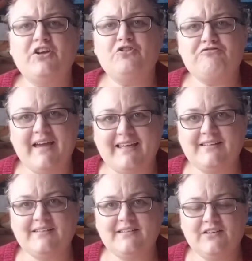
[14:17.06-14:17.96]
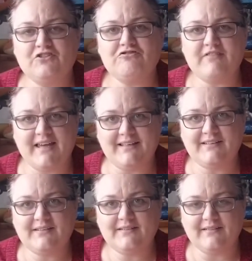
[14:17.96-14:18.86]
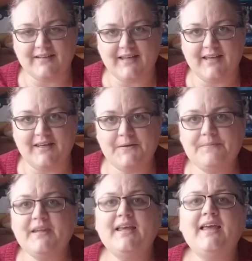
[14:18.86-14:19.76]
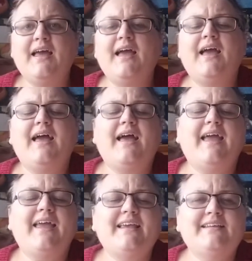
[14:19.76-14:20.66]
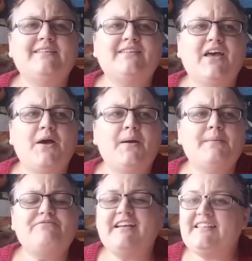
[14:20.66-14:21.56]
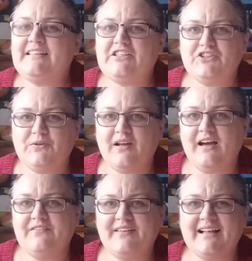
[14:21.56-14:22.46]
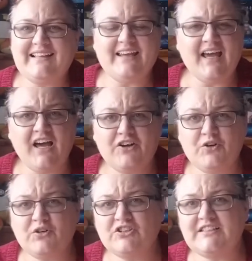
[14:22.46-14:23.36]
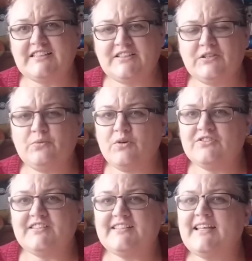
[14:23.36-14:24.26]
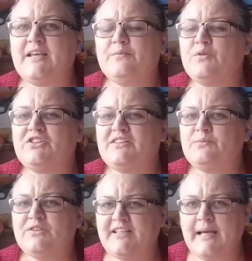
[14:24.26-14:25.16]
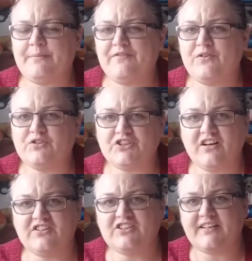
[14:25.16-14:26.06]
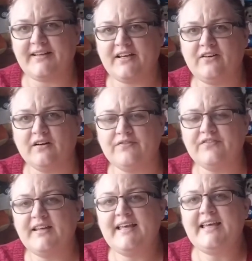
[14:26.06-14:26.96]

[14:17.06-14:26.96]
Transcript: though Grace, okay, is embracing this new life. And at her core, she still wants the same what she had before. She can't just shake that off.